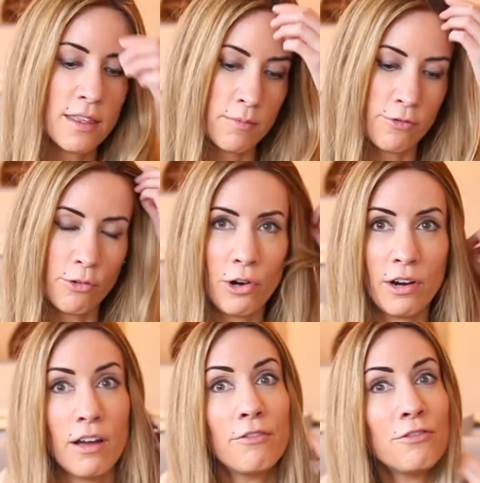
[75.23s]
them
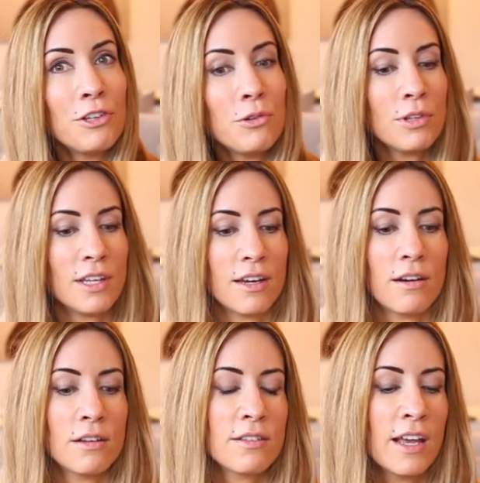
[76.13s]
for a few
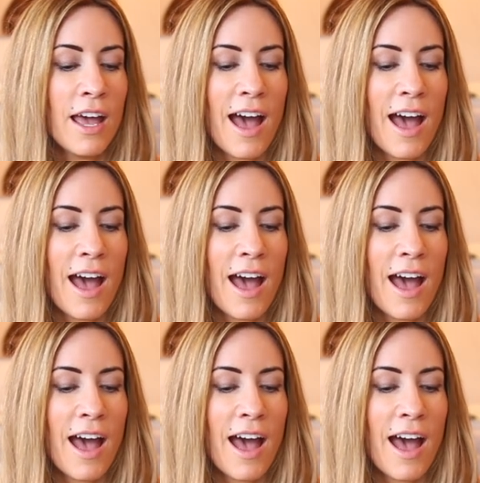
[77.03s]
years.